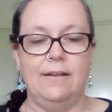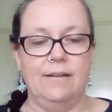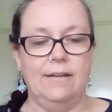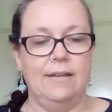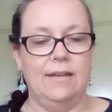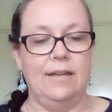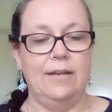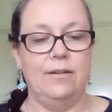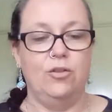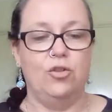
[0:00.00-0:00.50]

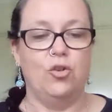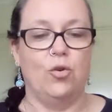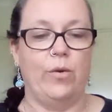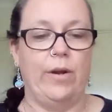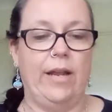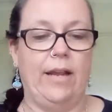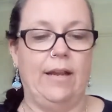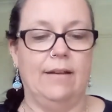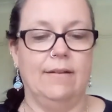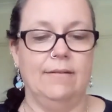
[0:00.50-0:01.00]

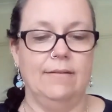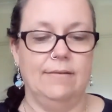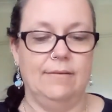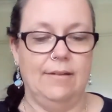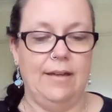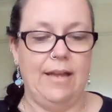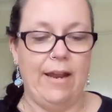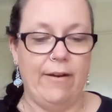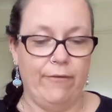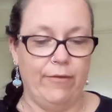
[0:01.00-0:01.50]
enjoying
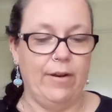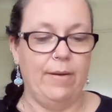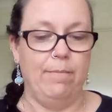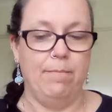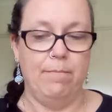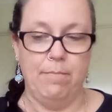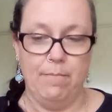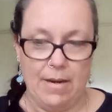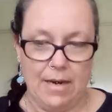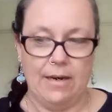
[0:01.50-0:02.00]
every
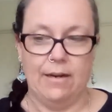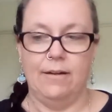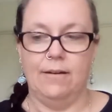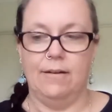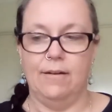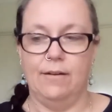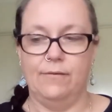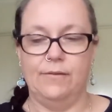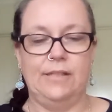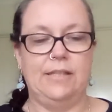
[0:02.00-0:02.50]
minute
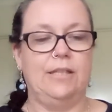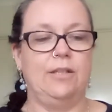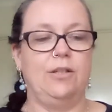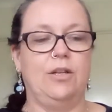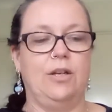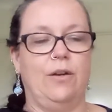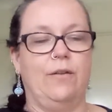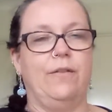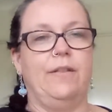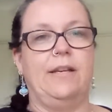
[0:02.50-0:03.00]
of
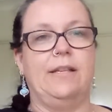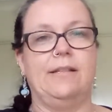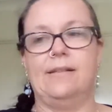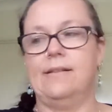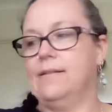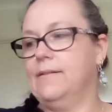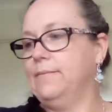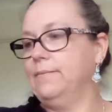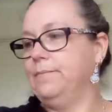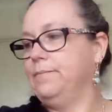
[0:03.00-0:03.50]
stitching on
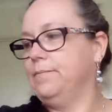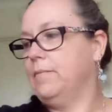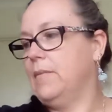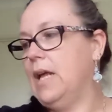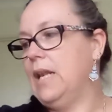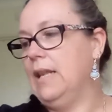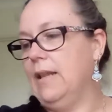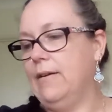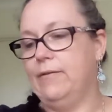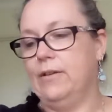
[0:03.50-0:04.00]
this.
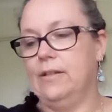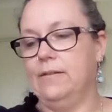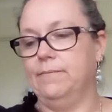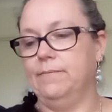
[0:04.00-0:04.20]
I love it.